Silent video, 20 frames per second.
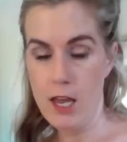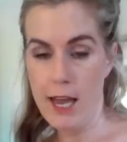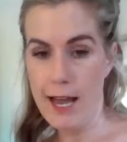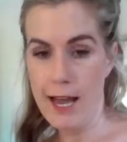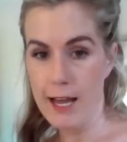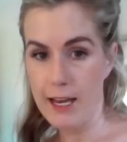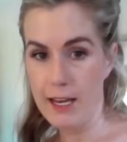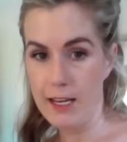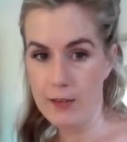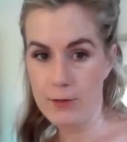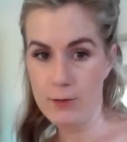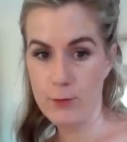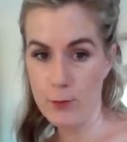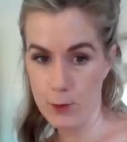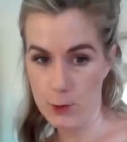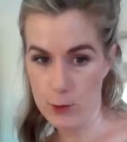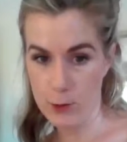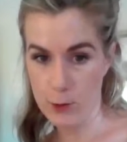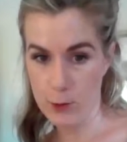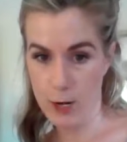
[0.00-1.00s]

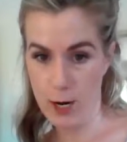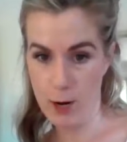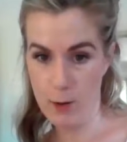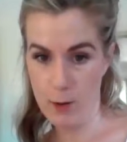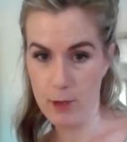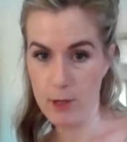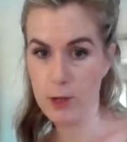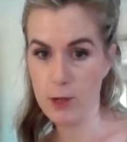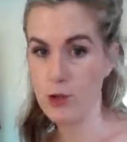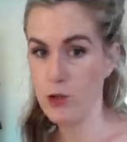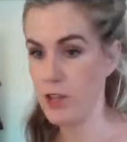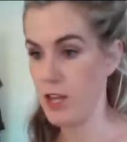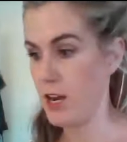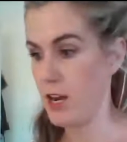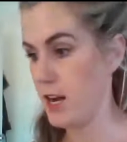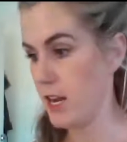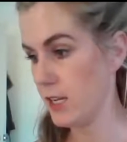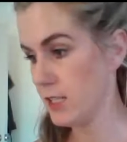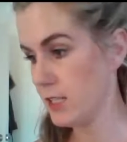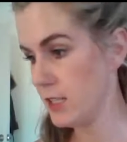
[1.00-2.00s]
not sure how I'm going to do that
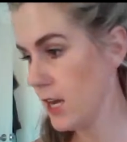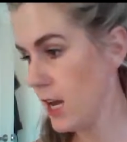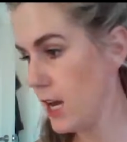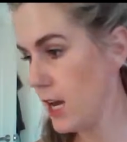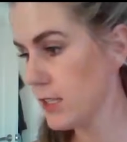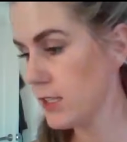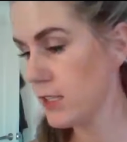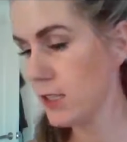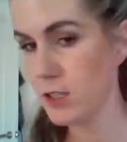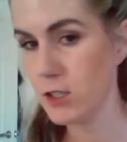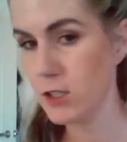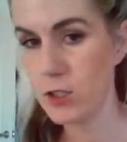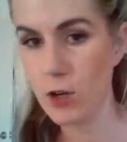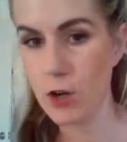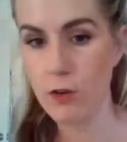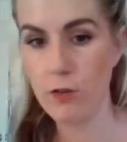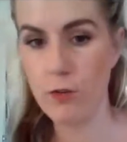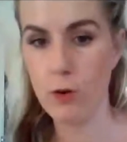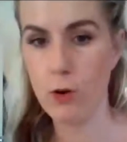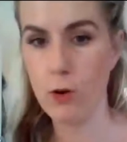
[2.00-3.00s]
next task and
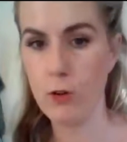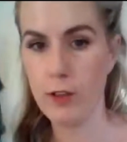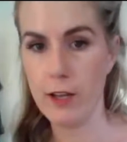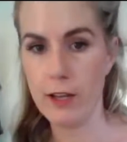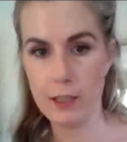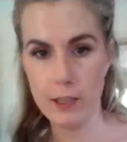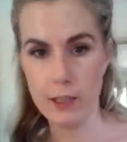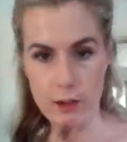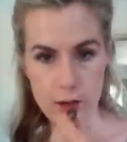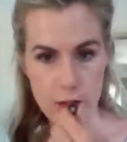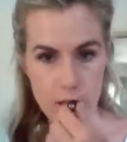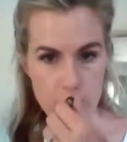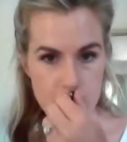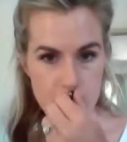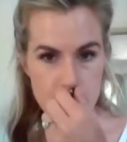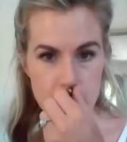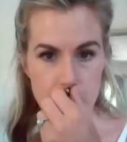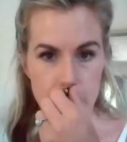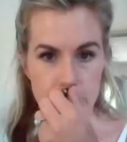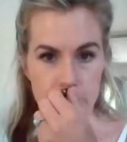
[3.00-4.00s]
so forth, I literally
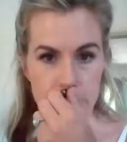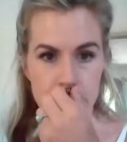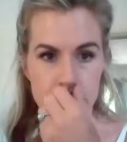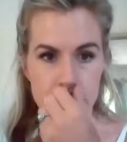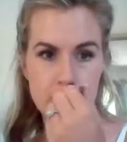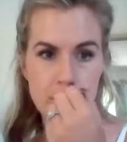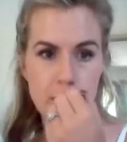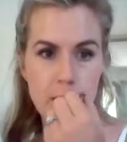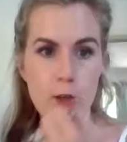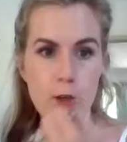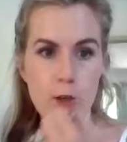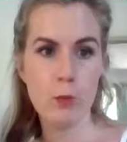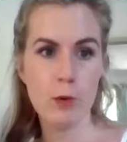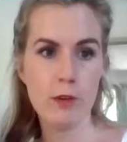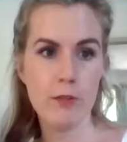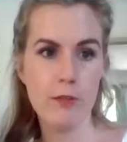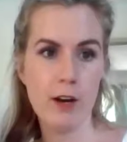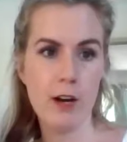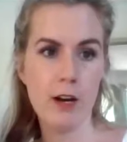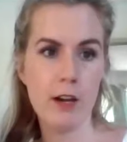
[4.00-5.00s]
just little
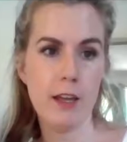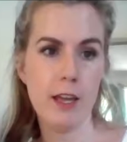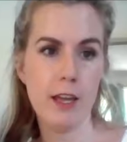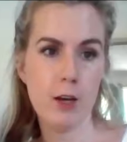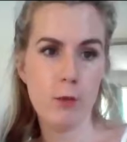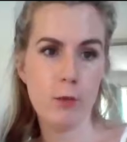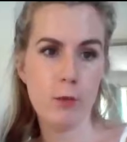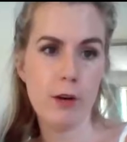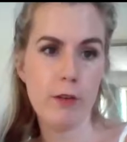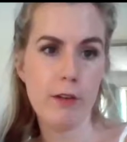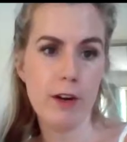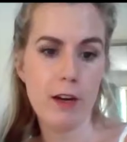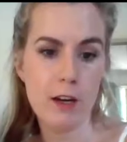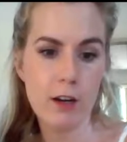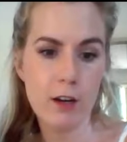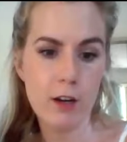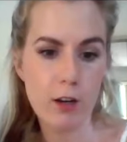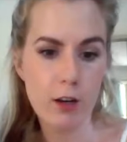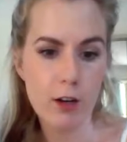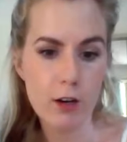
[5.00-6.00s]
whiffer and we're ready
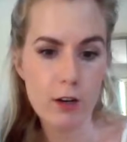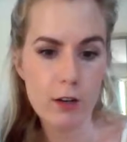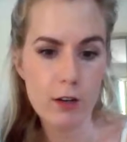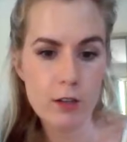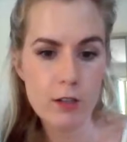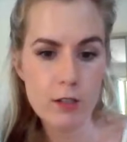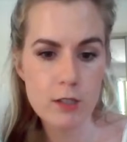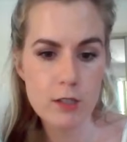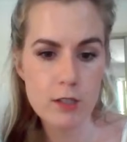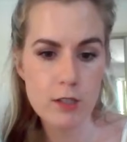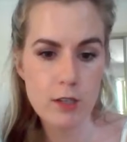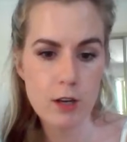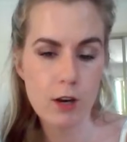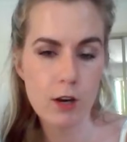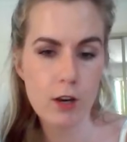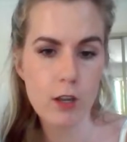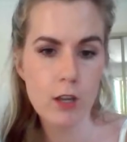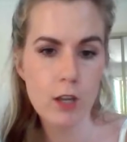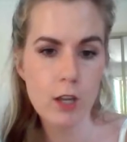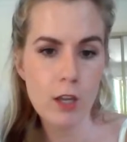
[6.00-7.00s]
to go.
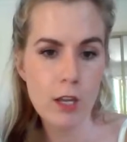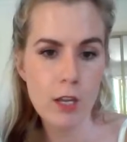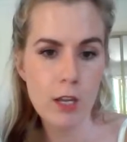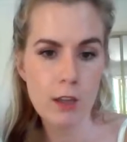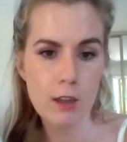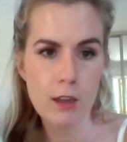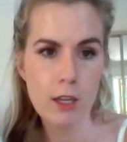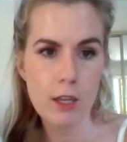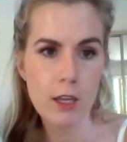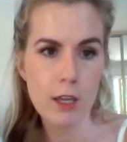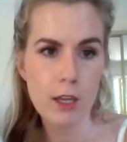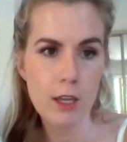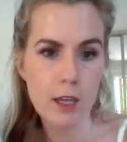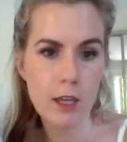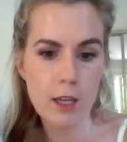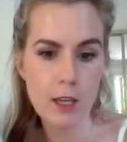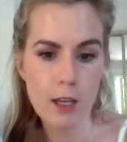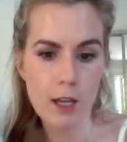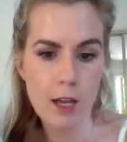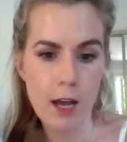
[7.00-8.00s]
So
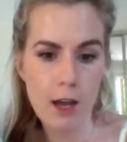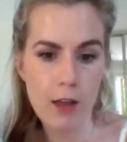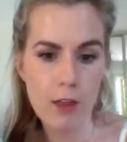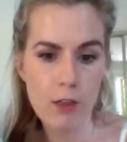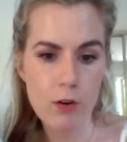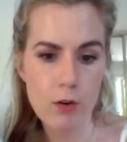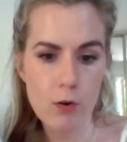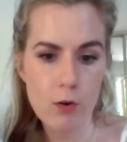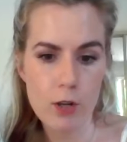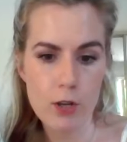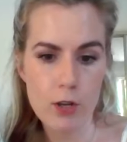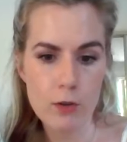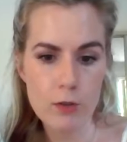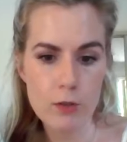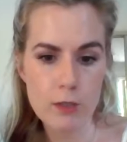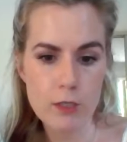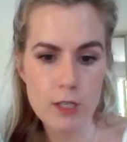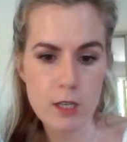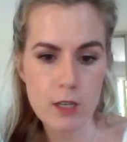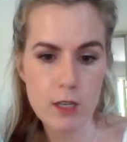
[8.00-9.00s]
the other
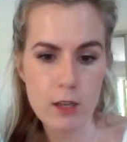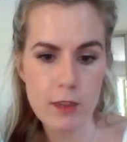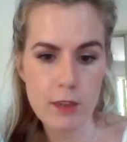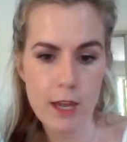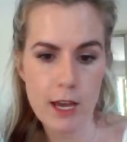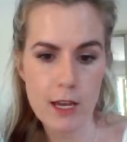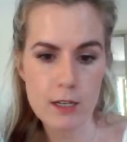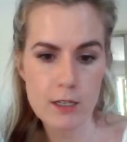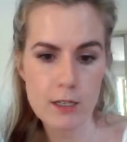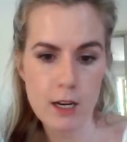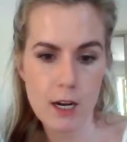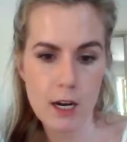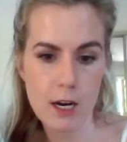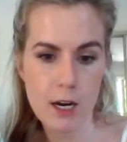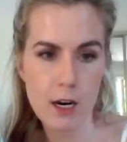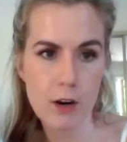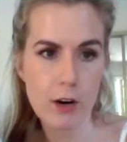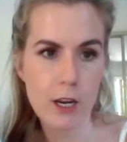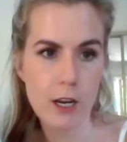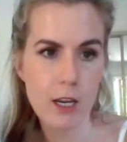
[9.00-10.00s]
oils that
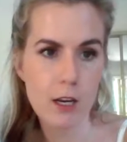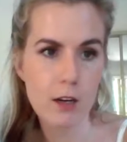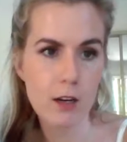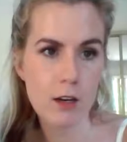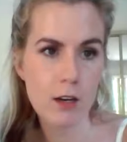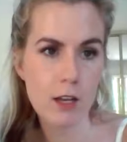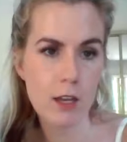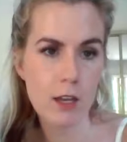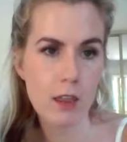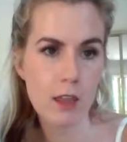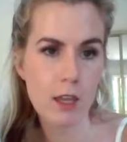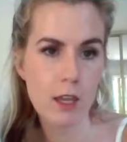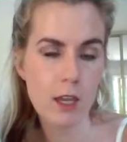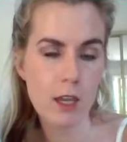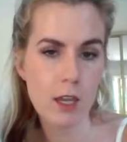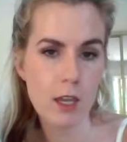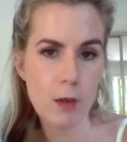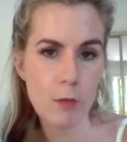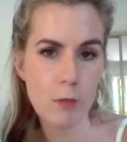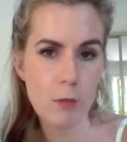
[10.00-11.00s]
are in
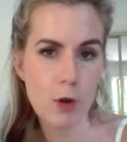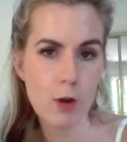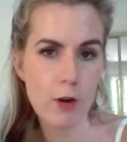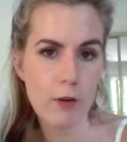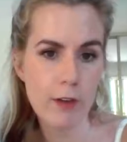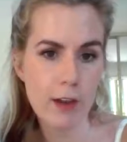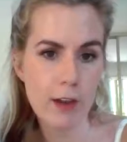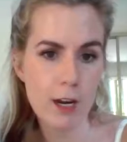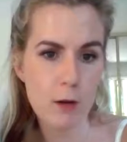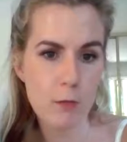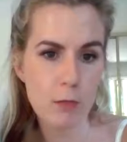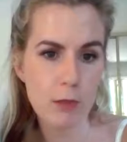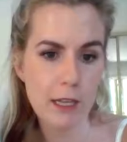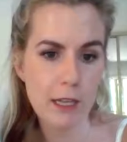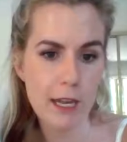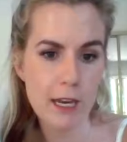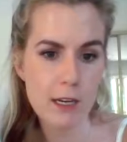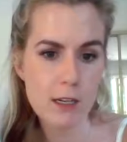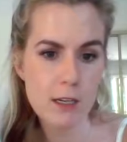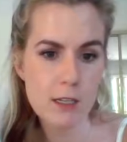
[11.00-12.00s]
the Motivate
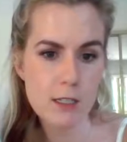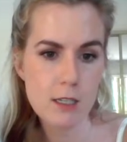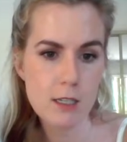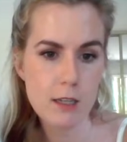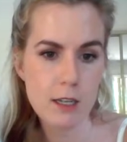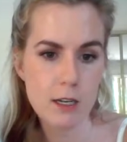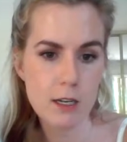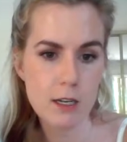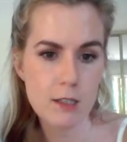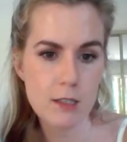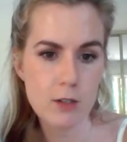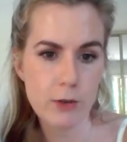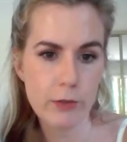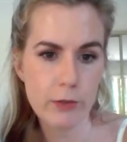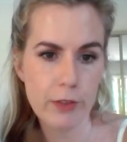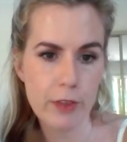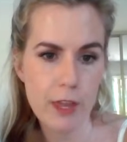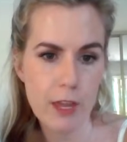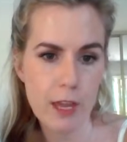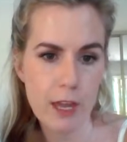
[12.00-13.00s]
blend, that is not
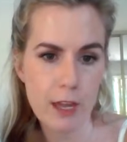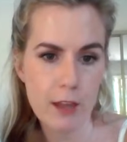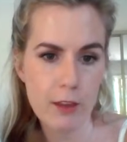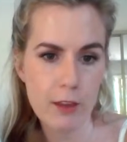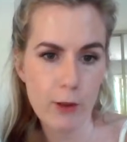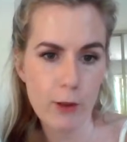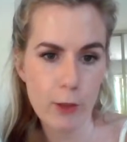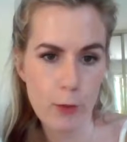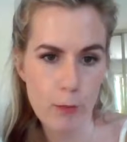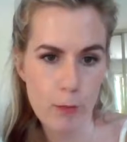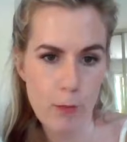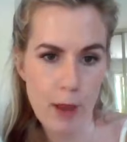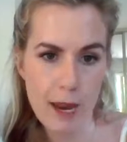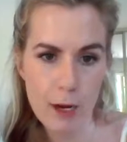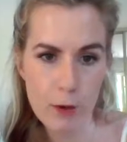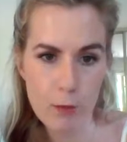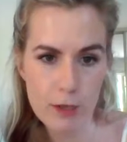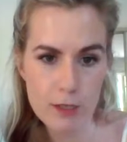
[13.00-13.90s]
the main